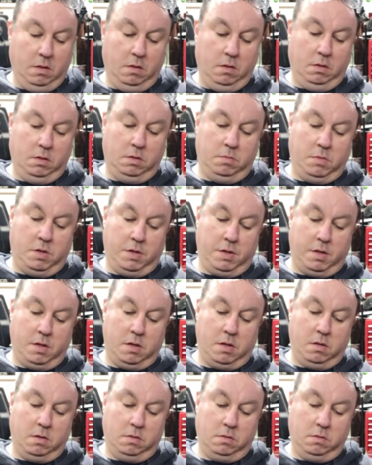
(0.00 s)
It's about
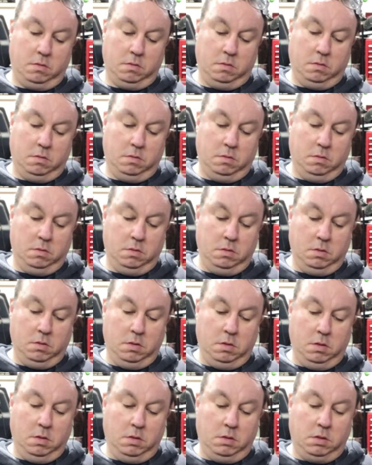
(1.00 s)
a
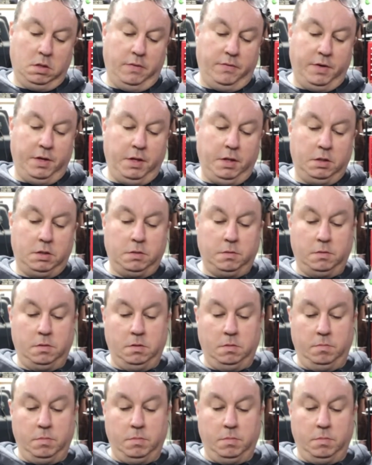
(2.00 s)
7/8